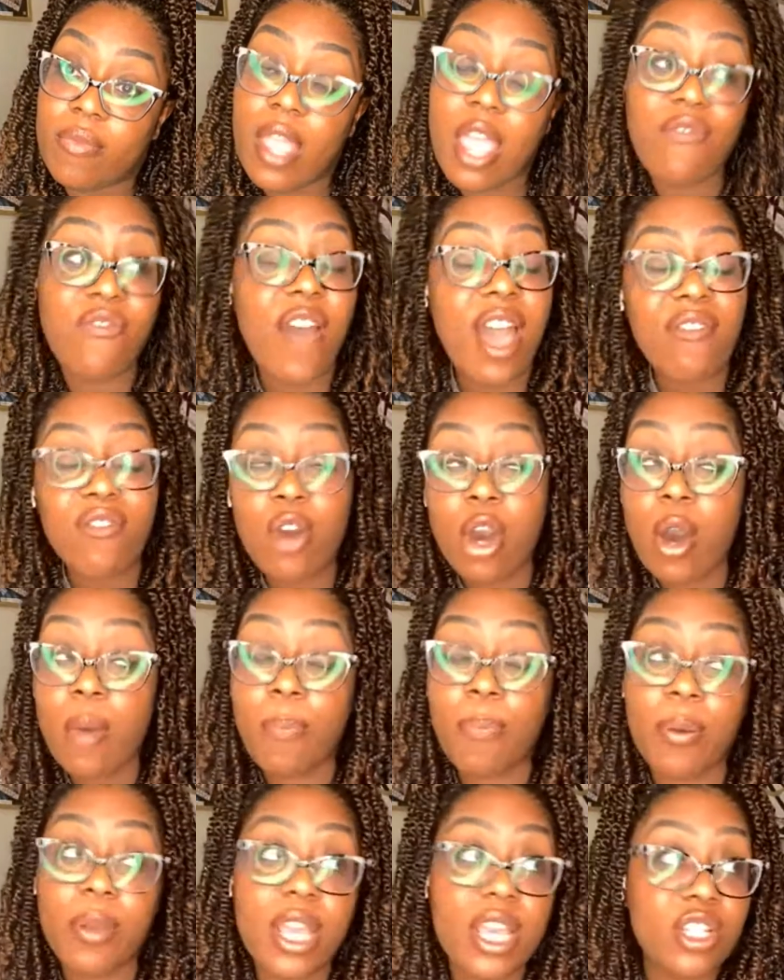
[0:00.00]
If I've
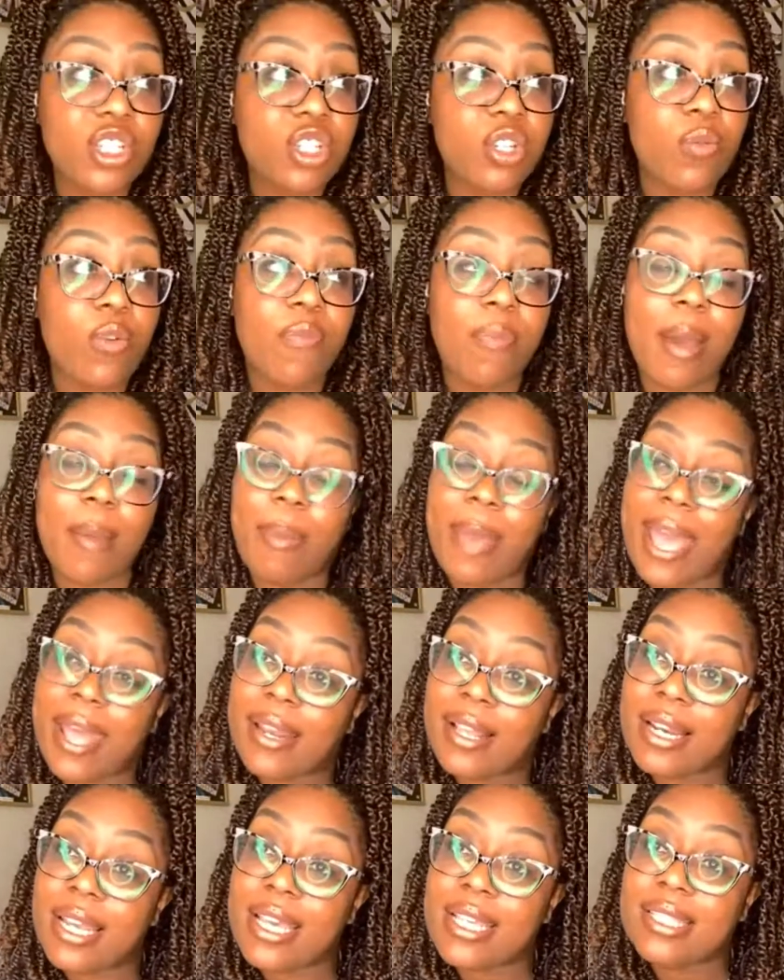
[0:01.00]
got an issue with my
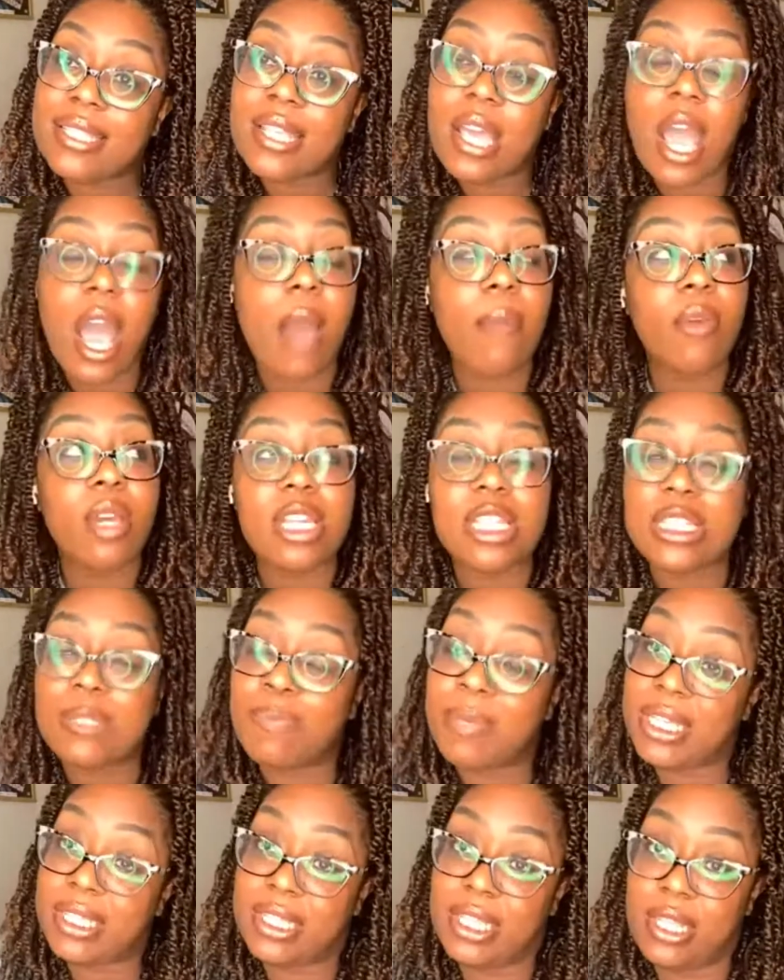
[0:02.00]
panelists, I'm going to
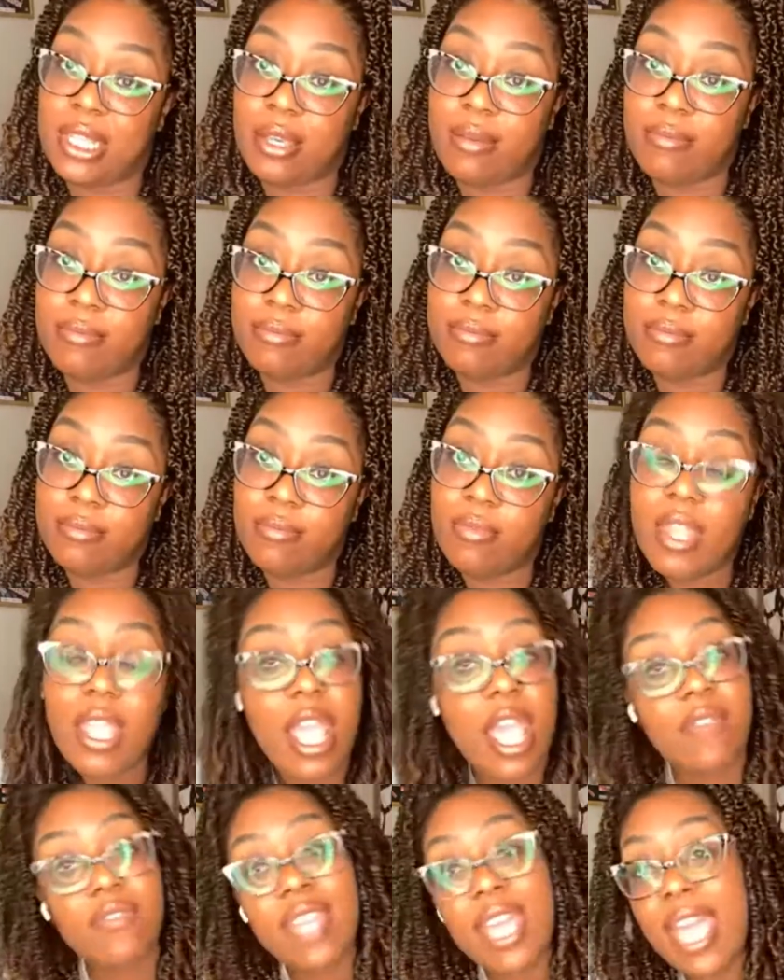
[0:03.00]
speak to them.
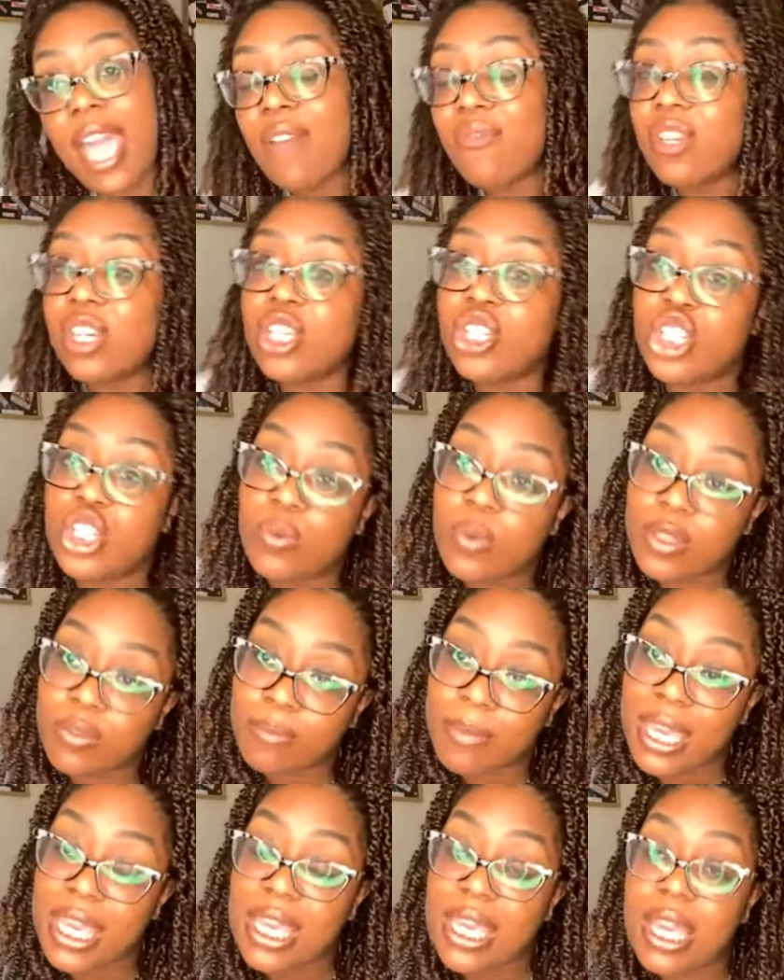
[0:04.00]
If they have an issue with
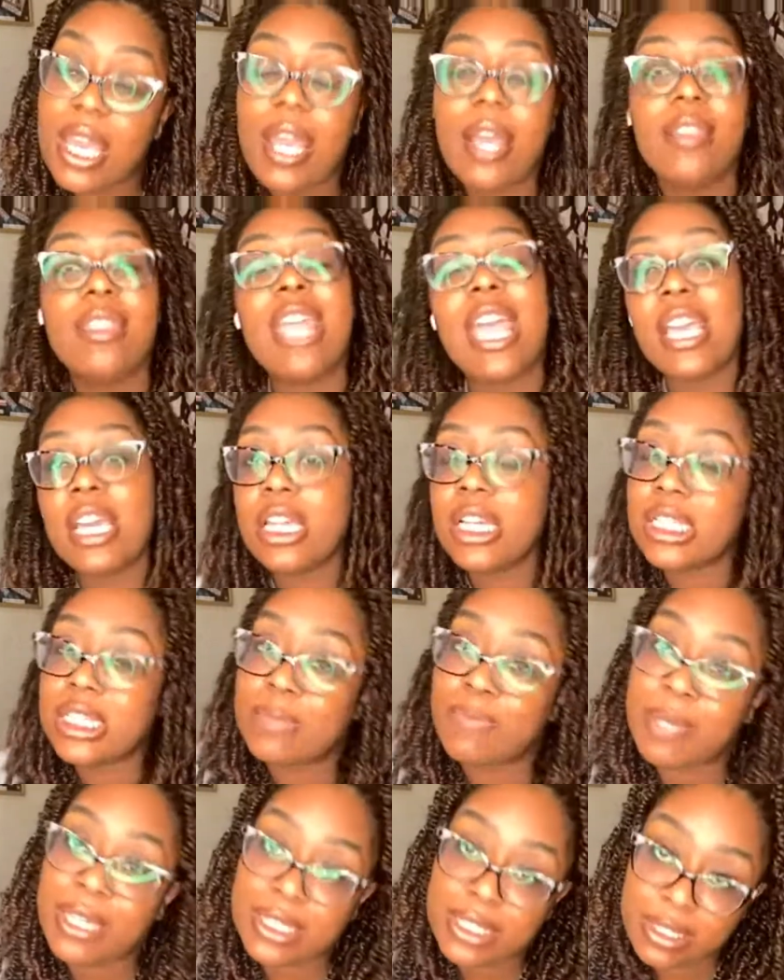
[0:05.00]
me, they're going to
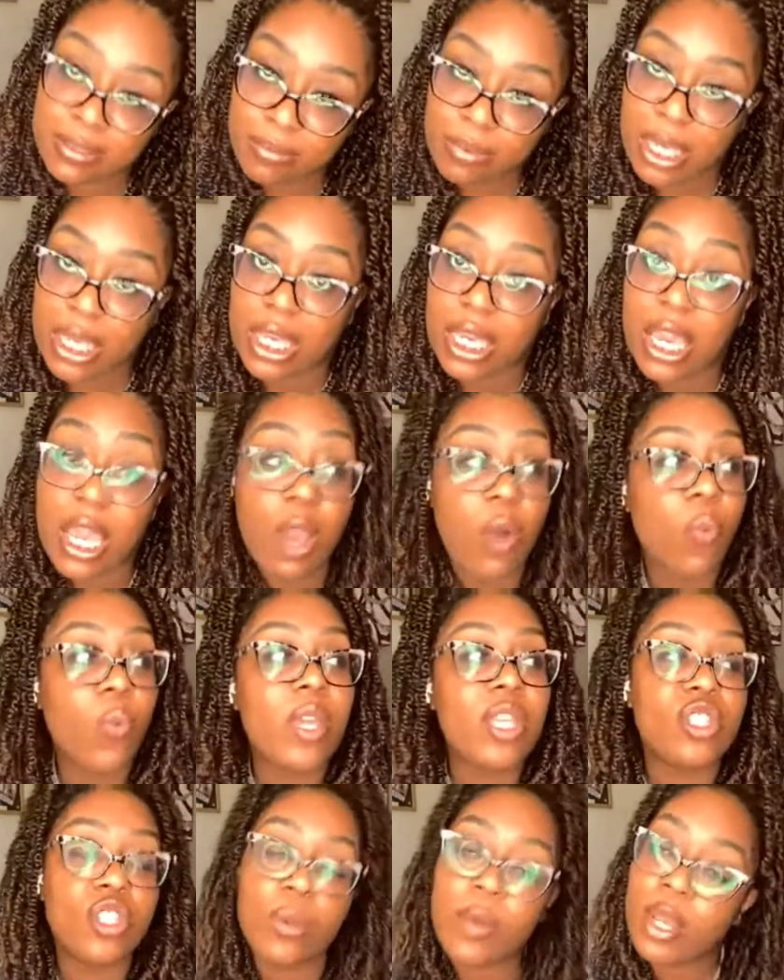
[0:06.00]
speak to me.
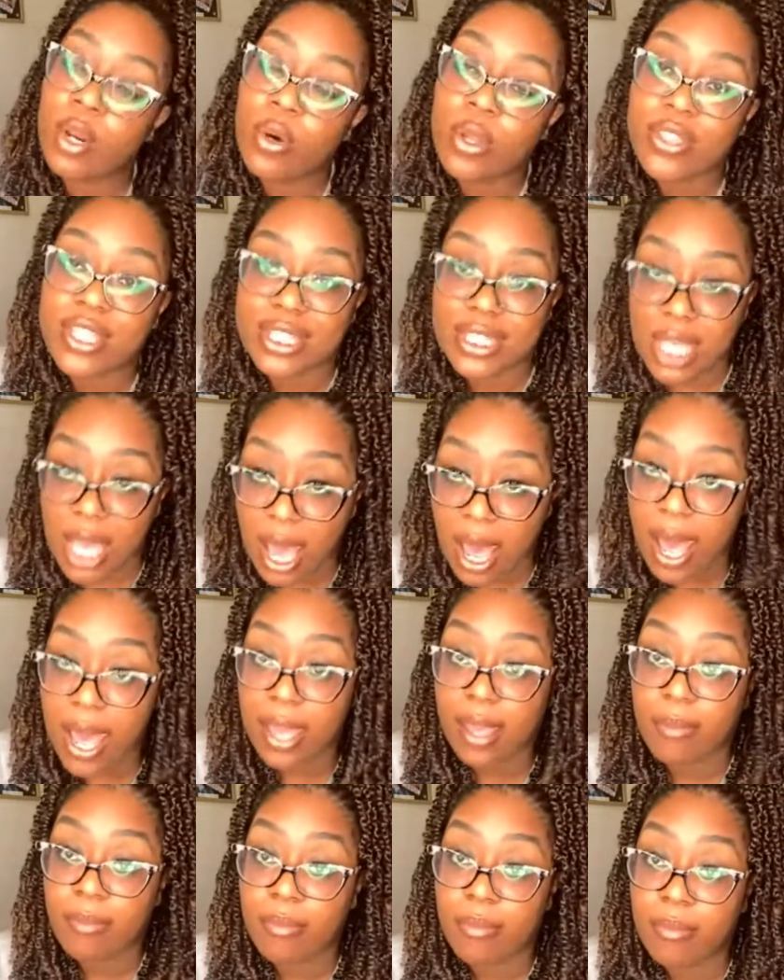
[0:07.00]
We do it all the time.
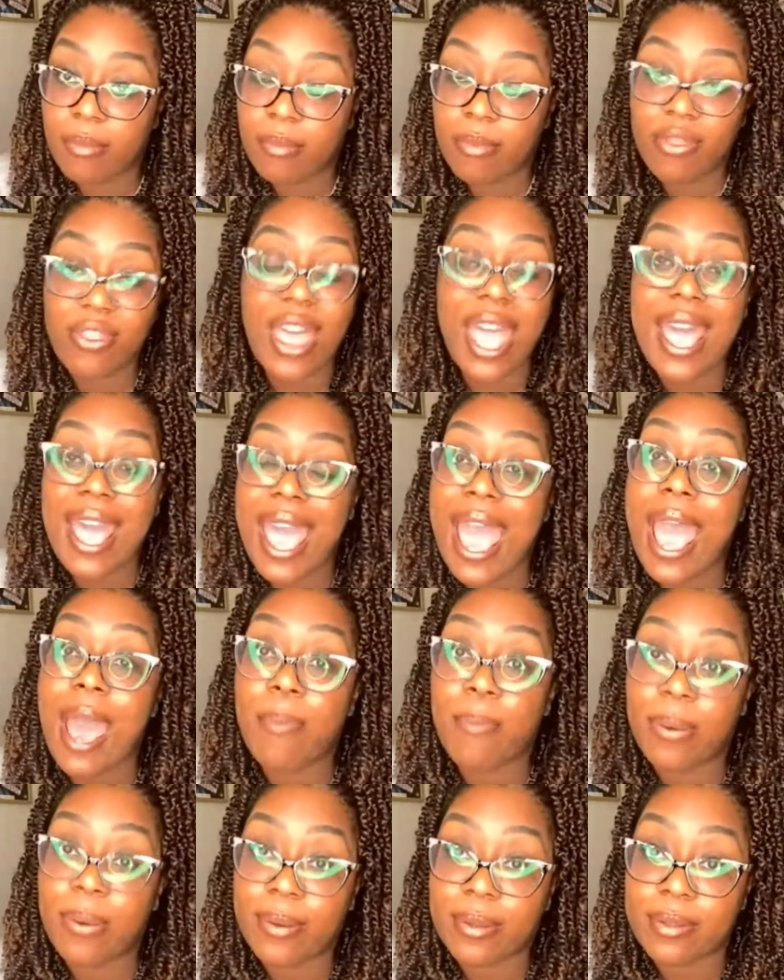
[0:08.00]
That
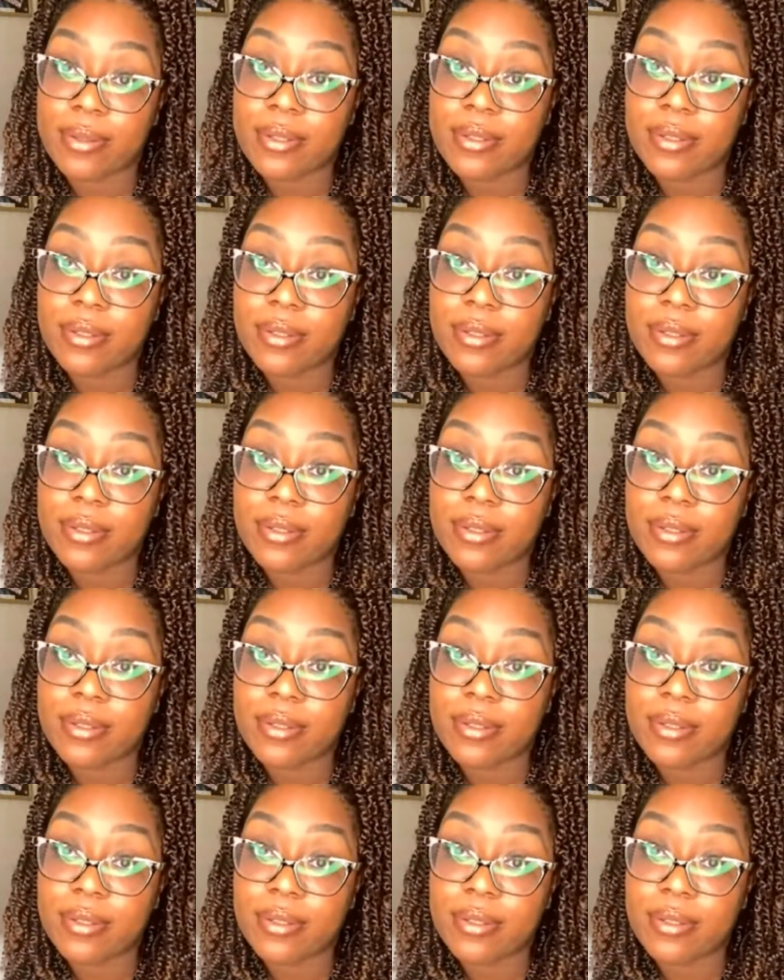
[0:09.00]
happens.